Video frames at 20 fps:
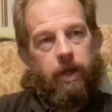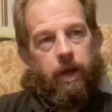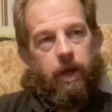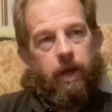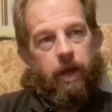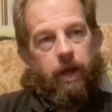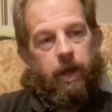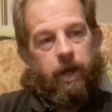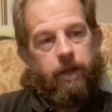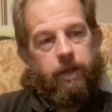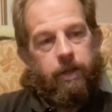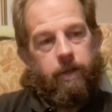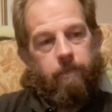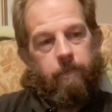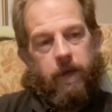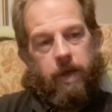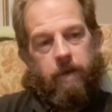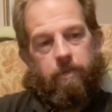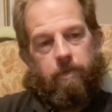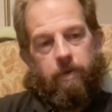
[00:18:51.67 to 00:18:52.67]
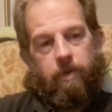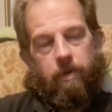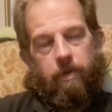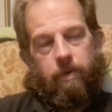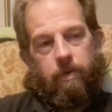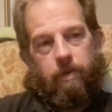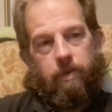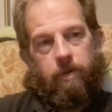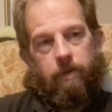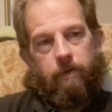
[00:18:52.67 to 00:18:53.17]
And the
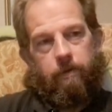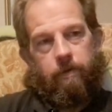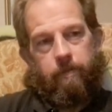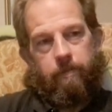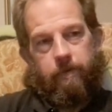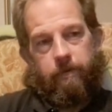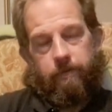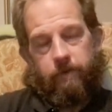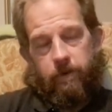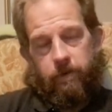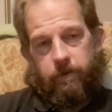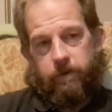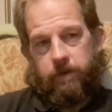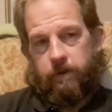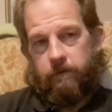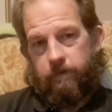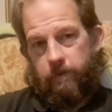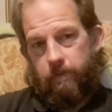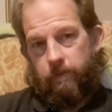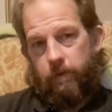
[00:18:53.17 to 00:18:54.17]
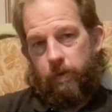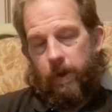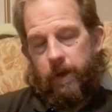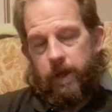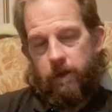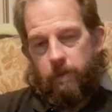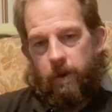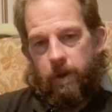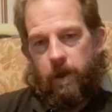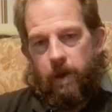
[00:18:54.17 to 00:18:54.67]
people from the future, from
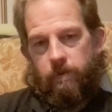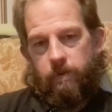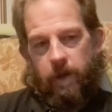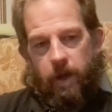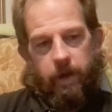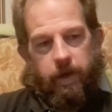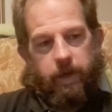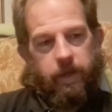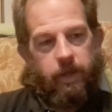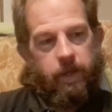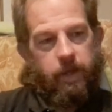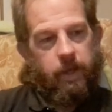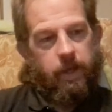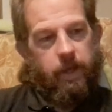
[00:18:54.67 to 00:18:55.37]
2109,